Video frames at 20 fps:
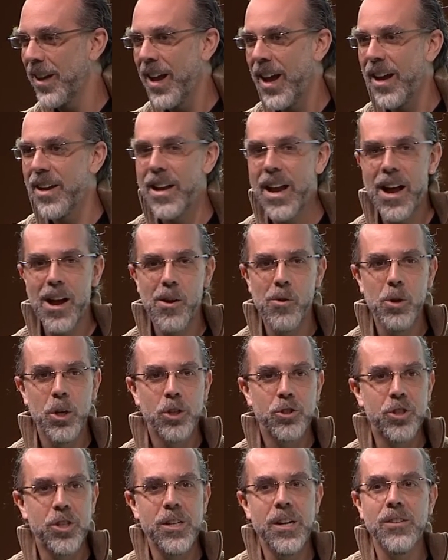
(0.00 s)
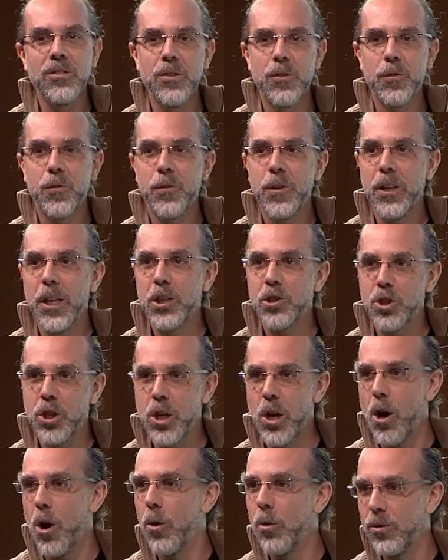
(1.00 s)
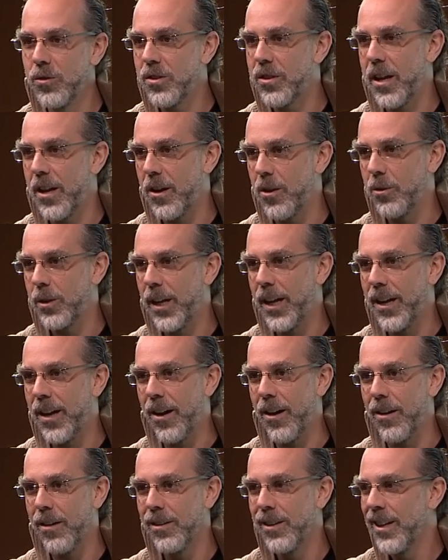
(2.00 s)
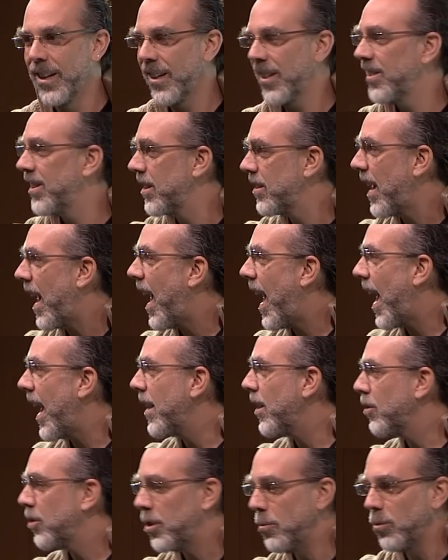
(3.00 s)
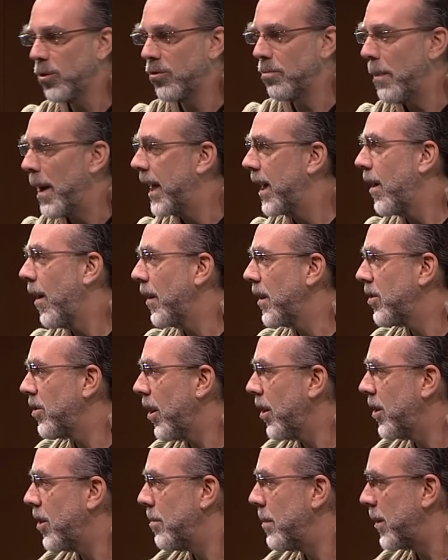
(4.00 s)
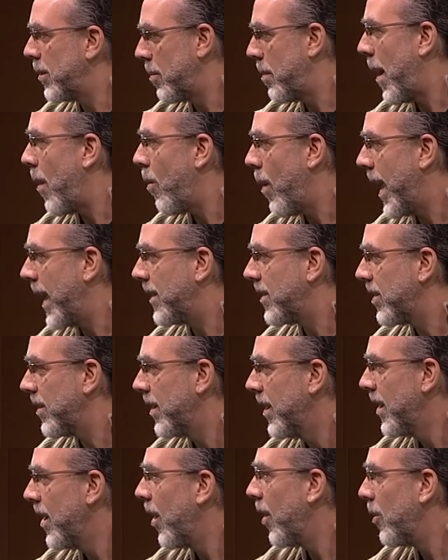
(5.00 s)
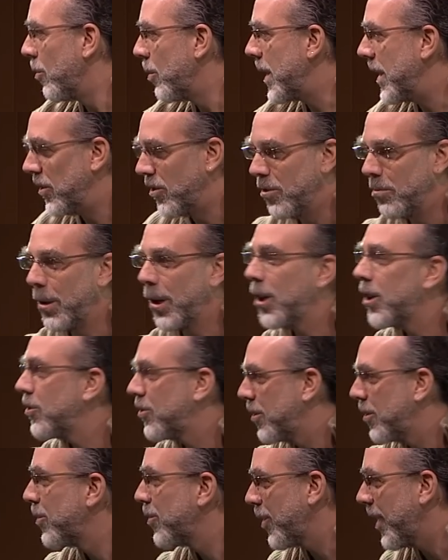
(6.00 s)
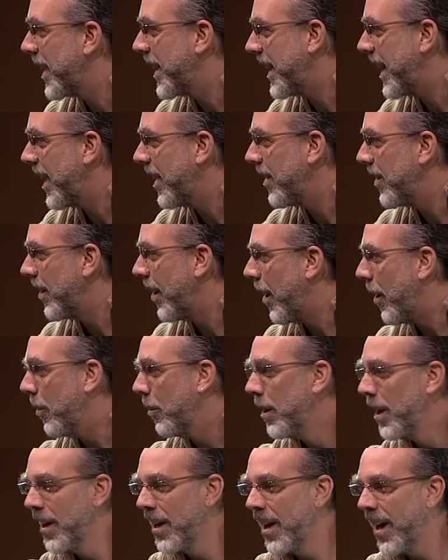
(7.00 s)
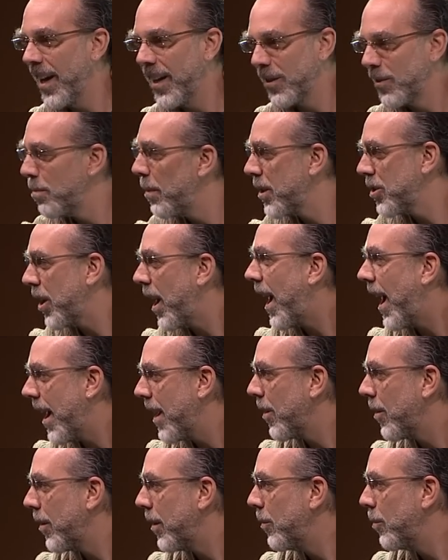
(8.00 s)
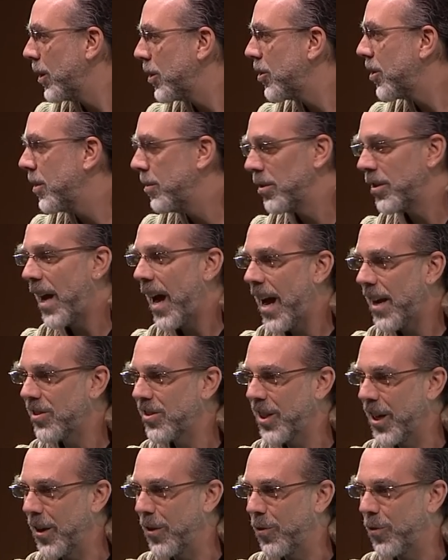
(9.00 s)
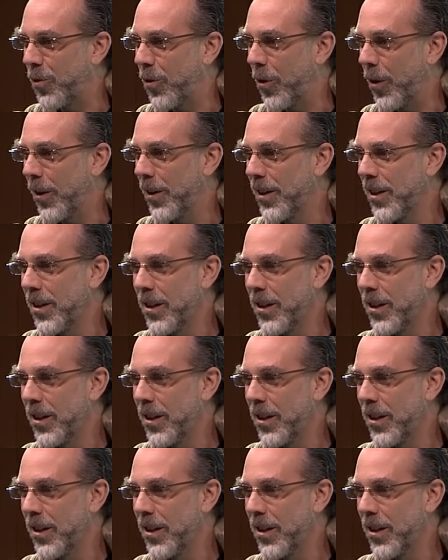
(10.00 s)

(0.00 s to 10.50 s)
and now she doesn't feel like she owns that OKR because it's high, or She was making all these arguments about why it's unreasonable because trying to get it low and it's much higher than what she was asking for.